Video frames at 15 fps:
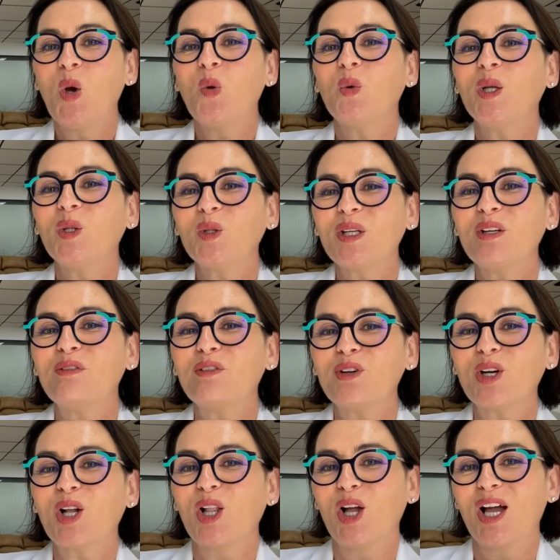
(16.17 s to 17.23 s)
We're looking for a
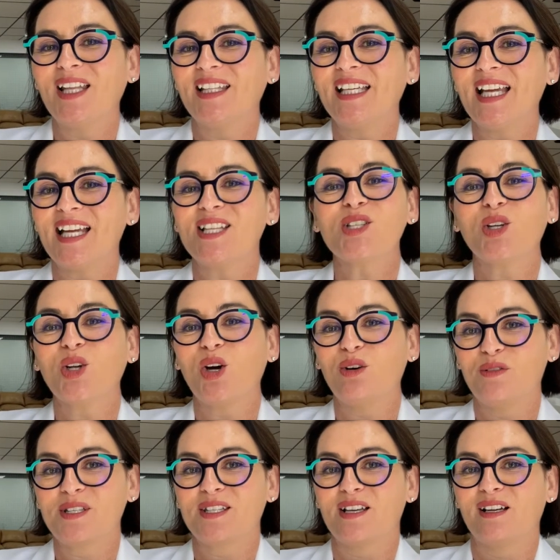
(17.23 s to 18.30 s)
Client Liaison
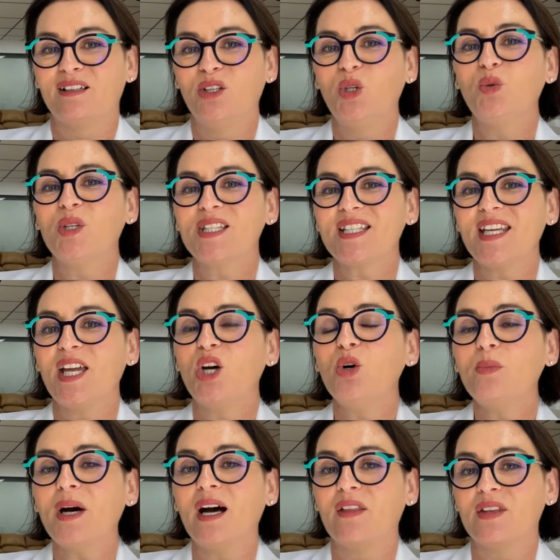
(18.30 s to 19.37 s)
Officer who wants to
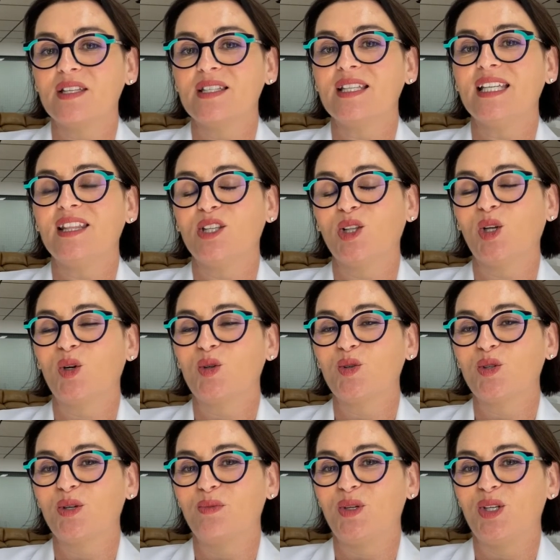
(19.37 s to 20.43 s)
help others in the local
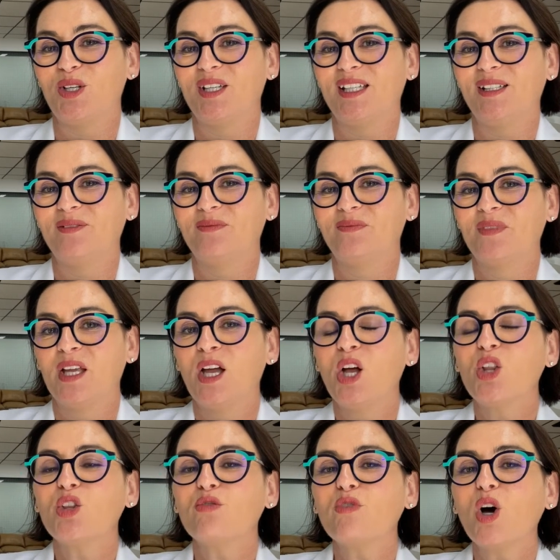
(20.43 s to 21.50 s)
community.
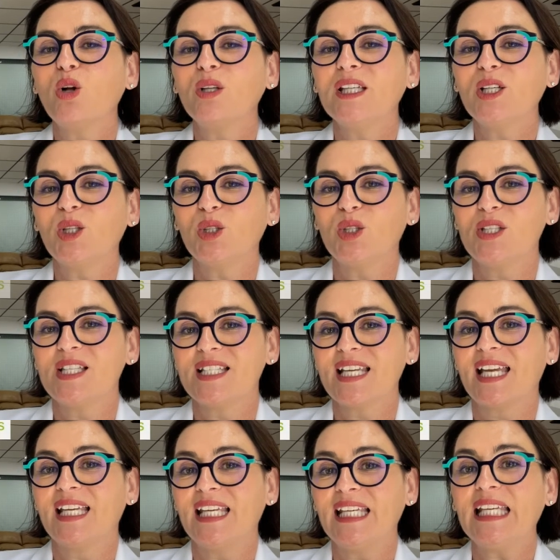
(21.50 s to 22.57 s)
The role includes
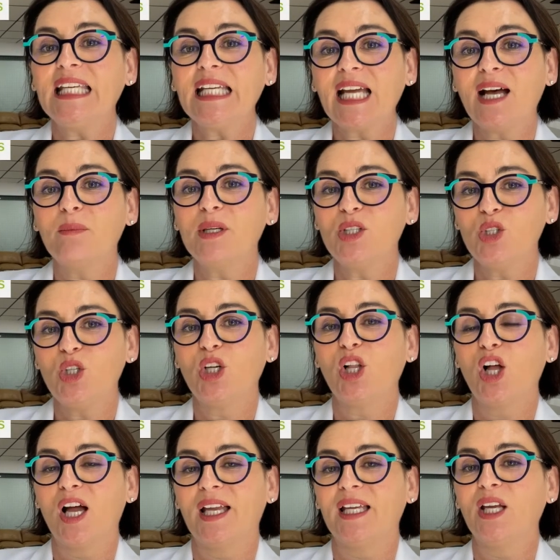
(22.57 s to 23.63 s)
taking incoming new
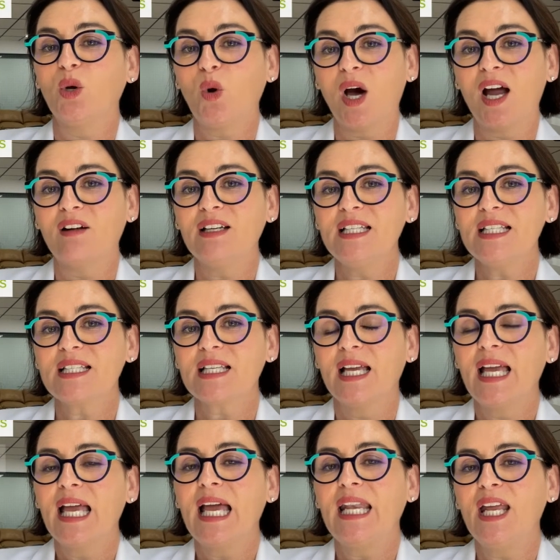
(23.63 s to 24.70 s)
client inquiries
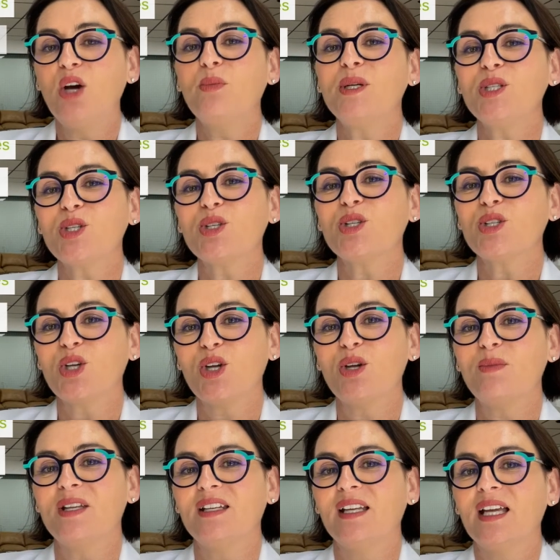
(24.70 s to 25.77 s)
and helping to
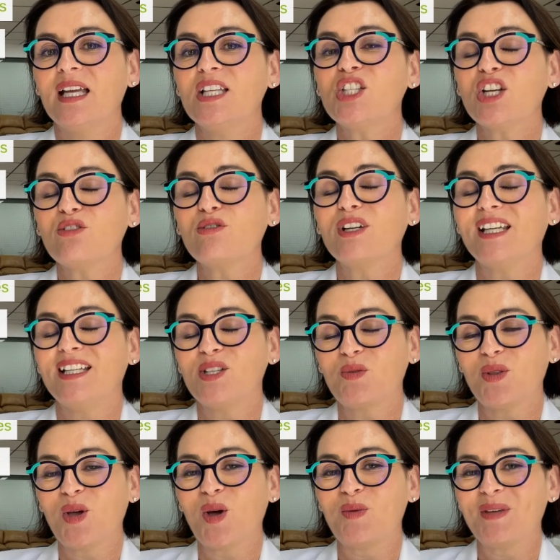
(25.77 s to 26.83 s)
determine general needs
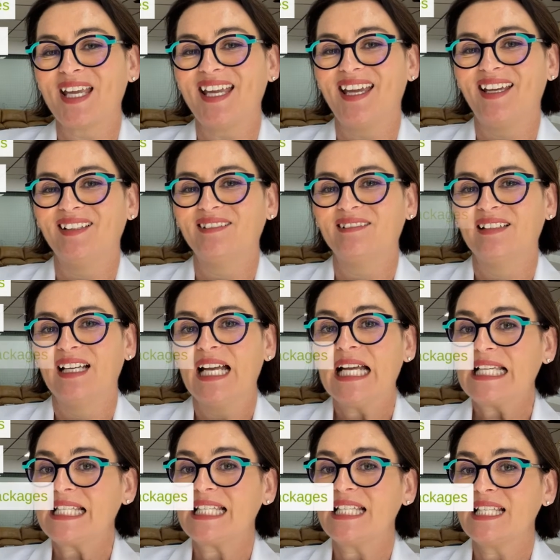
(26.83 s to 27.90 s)
with home care,
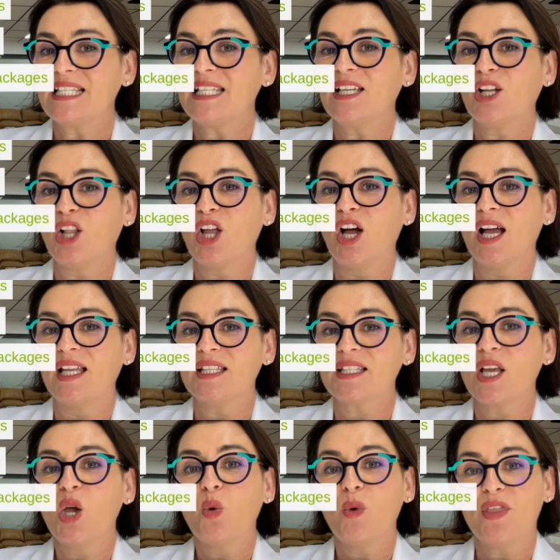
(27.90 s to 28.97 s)
assisting clients
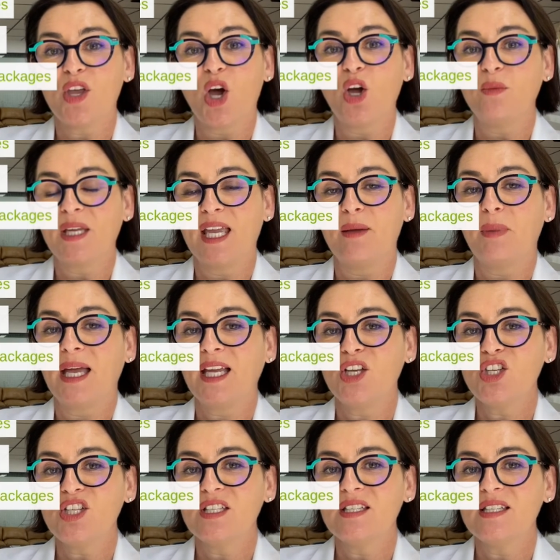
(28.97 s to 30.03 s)
with their home care
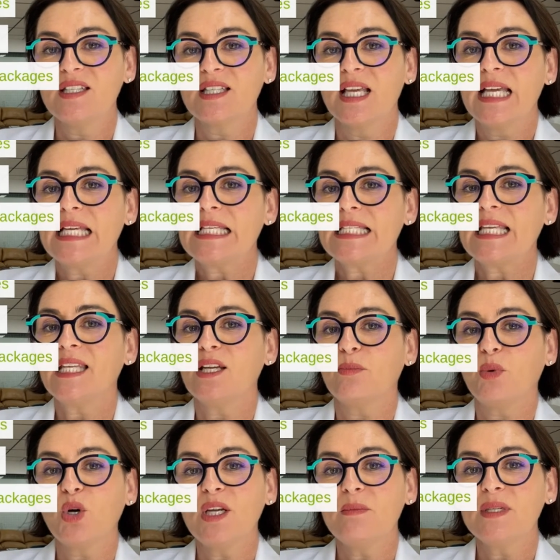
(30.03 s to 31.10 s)
packages, setting
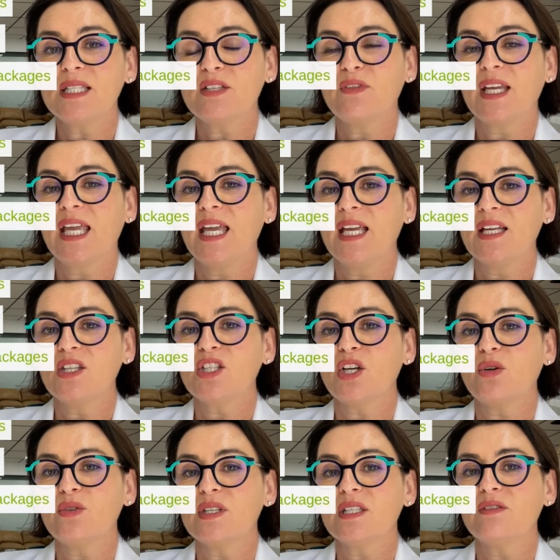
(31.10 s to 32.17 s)
appointments for care
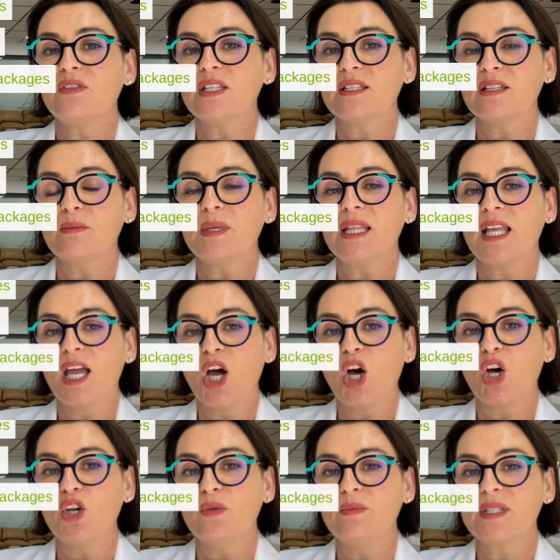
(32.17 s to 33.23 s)
consultants to visit them in their
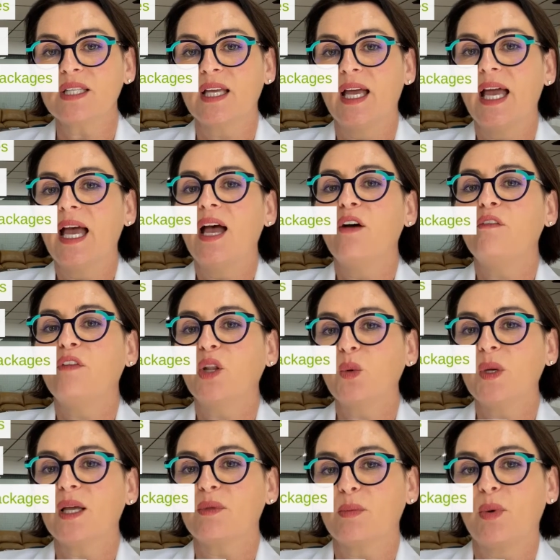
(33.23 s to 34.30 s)
homes,
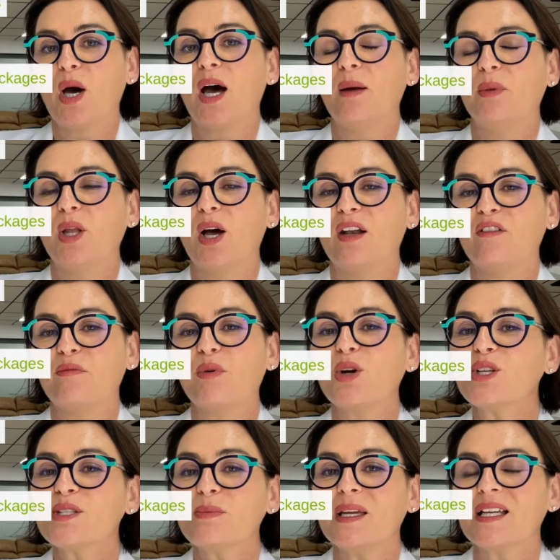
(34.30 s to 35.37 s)
following up the pipeline of
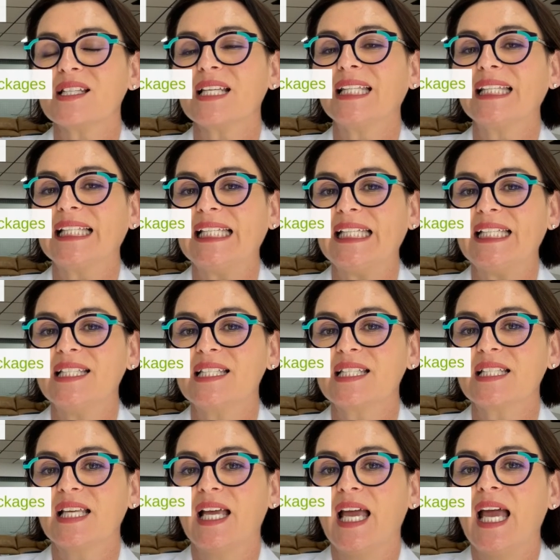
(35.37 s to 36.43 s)
prospects and
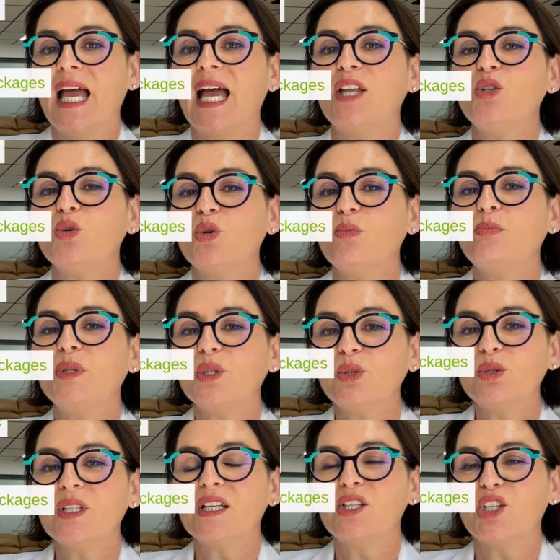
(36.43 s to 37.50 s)
leads, and you will
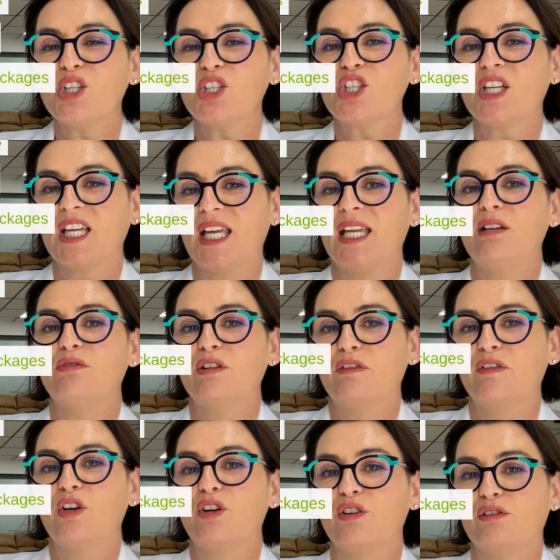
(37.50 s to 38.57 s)
build and nurture key
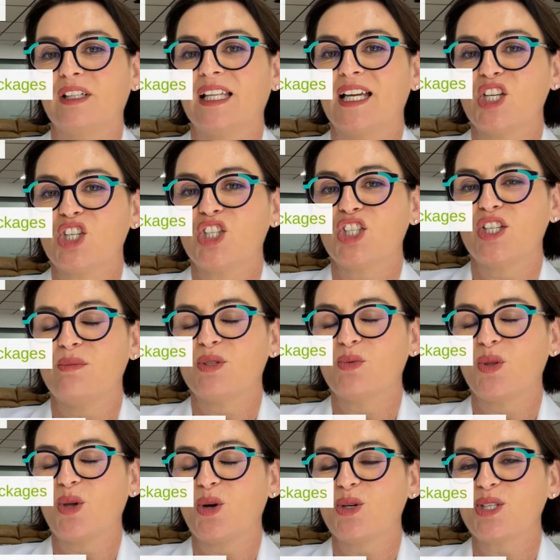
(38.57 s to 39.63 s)
referral relationships
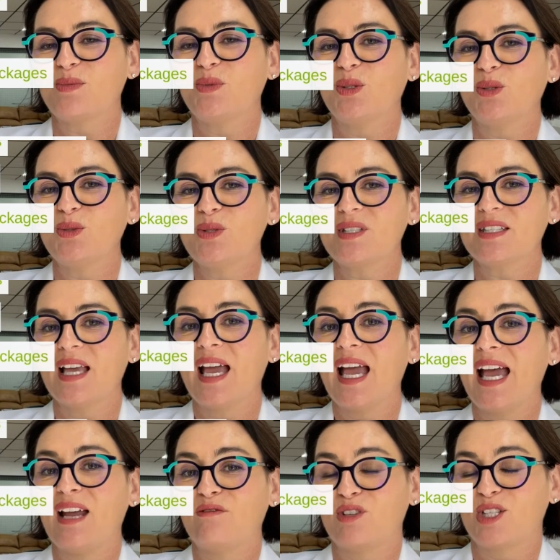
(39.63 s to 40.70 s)
with hospitals
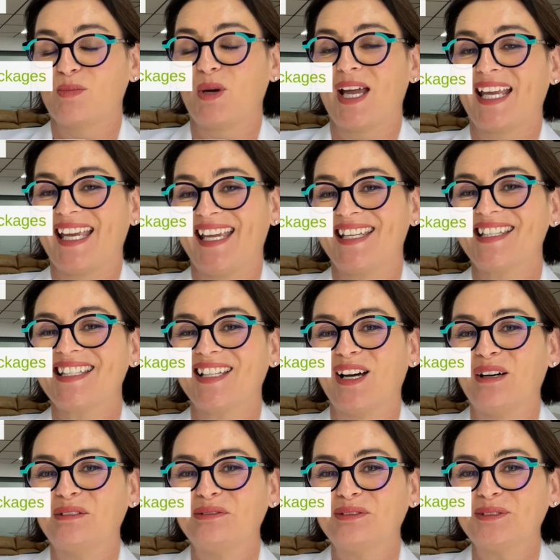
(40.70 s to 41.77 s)
and respite care
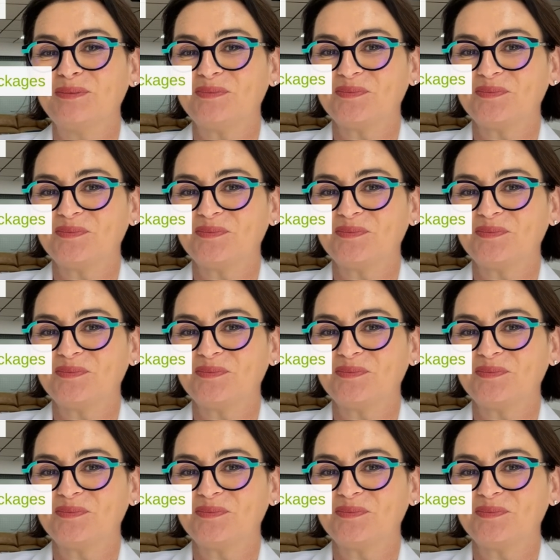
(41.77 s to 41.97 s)
staff.